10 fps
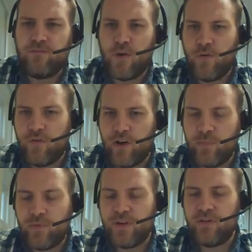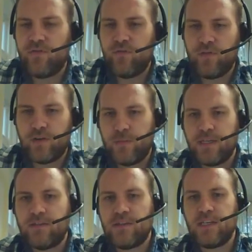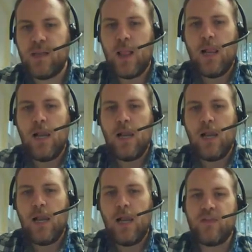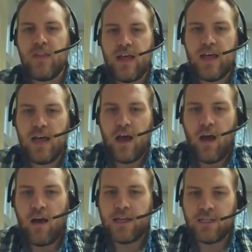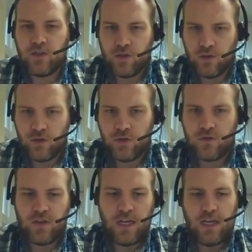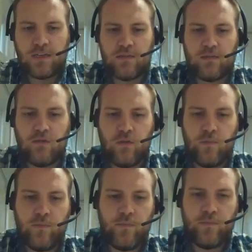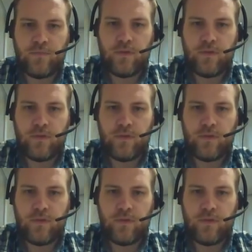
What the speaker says: Very, very brief, very basic, but within there I could add some